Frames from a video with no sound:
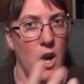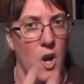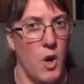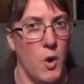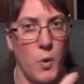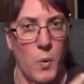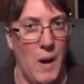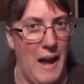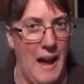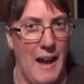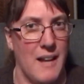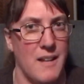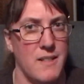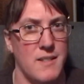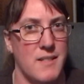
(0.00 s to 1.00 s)
who
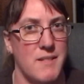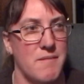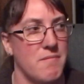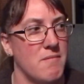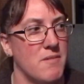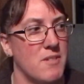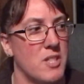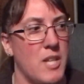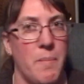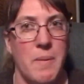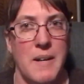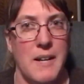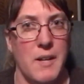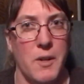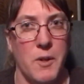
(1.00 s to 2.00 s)
has
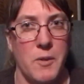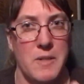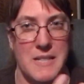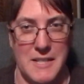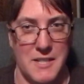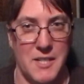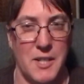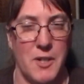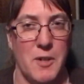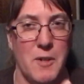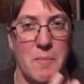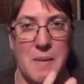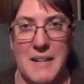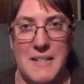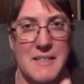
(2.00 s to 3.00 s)
somebody who is considered
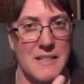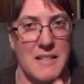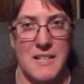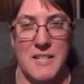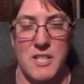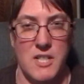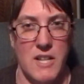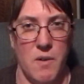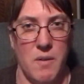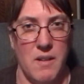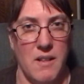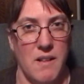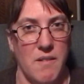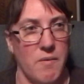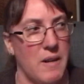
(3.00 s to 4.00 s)
meat, and that's their
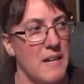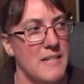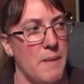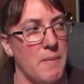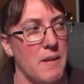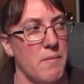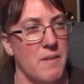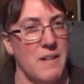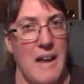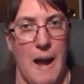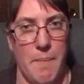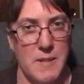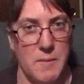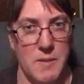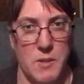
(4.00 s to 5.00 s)
what
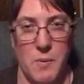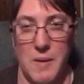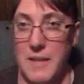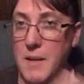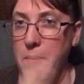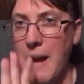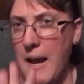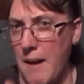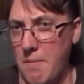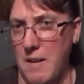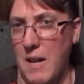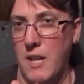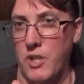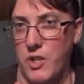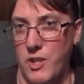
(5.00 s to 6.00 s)
happens between them. I'm
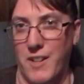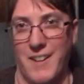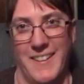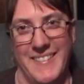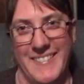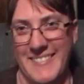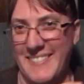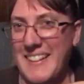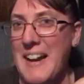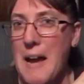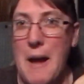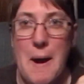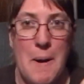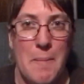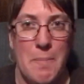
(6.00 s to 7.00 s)
not sure,
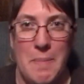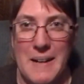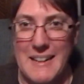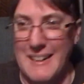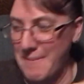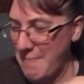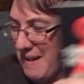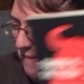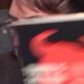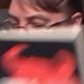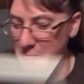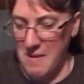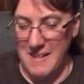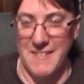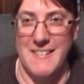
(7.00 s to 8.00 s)
but I've been
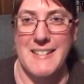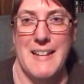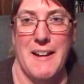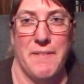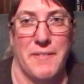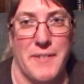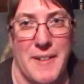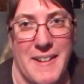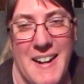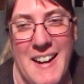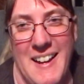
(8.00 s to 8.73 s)
wanting to read that for